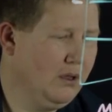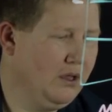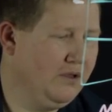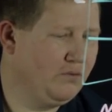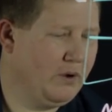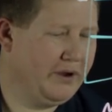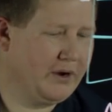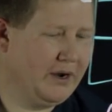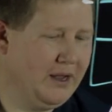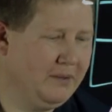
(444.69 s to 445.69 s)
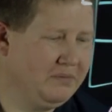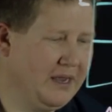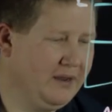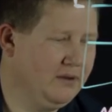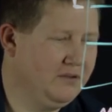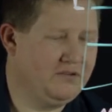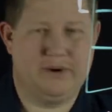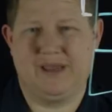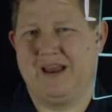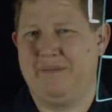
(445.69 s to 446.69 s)
is what you're going to update. So
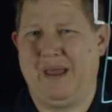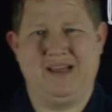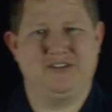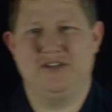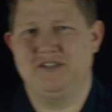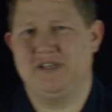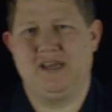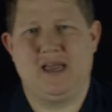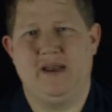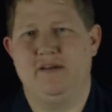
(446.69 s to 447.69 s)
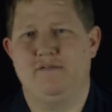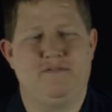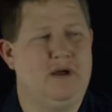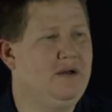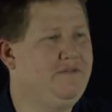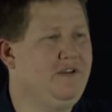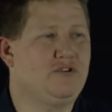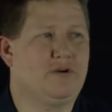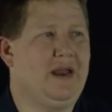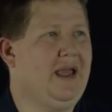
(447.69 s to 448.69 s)
any kind of patches, any kind of uh,
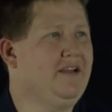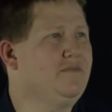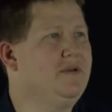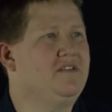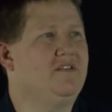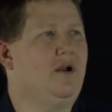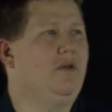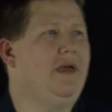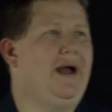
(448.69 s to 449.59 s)
feature enhancements and all